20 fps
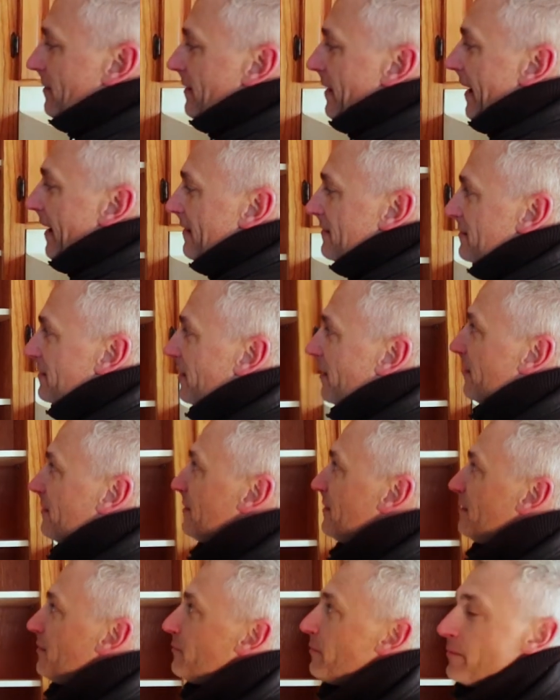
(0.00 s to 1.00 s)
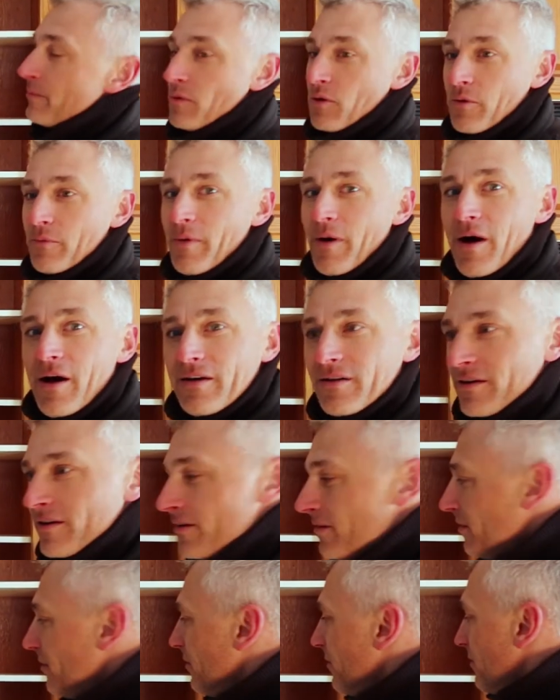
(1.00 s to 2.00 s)
That style is a little bit more
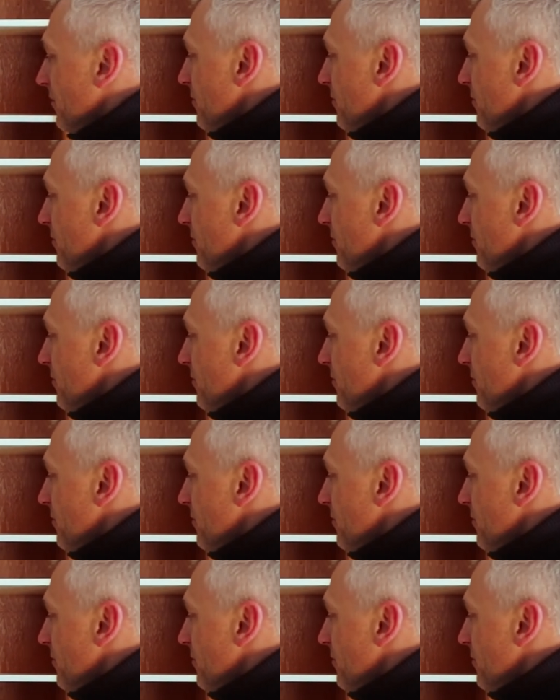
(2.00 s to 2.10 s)
modern.